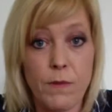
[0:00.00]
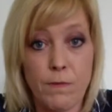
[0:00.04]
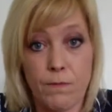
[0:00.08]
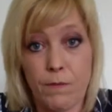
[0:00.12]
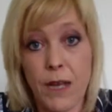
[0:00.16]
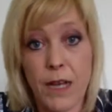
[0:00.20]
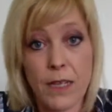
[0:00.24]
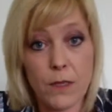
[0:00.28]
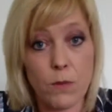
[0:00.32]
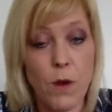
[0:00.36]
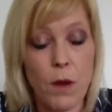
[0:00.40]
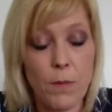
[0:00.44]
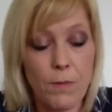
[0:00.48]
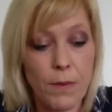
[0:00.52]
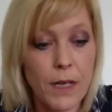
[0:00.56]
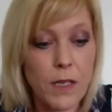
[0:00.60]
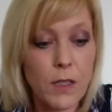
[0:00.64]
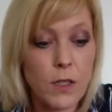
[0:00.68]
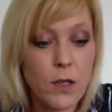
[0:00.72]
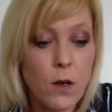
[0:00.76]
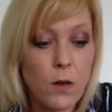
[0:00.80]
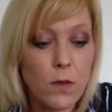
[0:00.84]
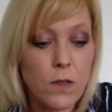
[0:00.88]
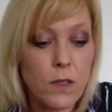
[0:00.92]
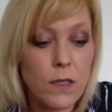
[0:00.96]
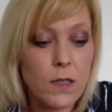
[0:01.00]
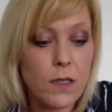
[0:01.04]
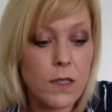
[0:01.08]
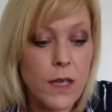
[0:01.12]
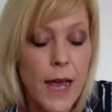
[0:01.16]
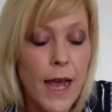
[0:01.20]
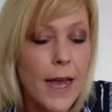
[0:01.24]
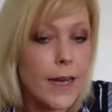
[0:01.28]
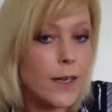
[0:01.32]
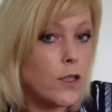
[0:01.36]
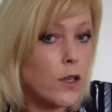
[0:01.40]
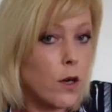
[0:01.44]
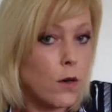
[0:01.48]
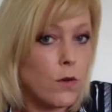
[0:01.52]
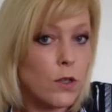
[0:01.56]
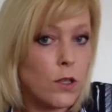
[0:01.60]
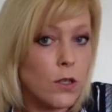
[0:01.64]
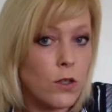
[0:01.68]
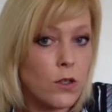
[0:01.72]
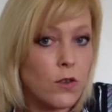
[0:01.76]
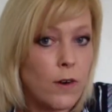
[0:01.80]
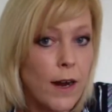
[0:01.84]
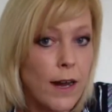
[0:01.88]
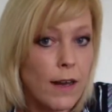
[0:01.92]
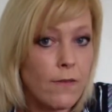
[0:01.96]
that's what I'm being told to say. Don't
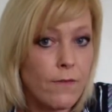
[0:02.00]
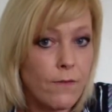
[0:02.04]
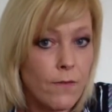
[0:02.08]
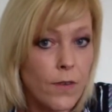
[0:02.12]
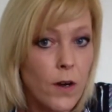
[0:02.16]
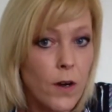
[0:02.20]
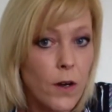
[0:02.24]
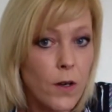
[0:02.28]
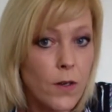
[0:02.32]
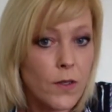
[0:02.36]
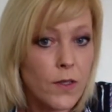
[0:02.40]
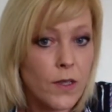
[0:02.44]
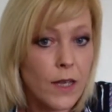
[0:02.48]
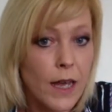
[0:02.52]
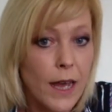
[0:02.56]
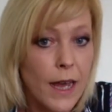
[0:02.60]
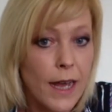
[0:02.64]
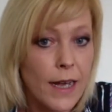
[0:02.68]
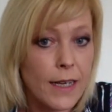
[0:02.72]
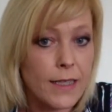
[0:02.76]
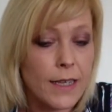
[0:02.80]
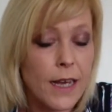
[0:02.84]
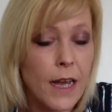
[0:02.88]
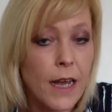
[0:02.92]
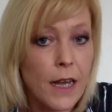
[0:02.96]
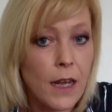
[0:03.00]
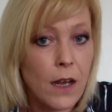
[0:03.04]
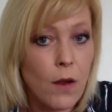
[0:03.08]
you try and force it.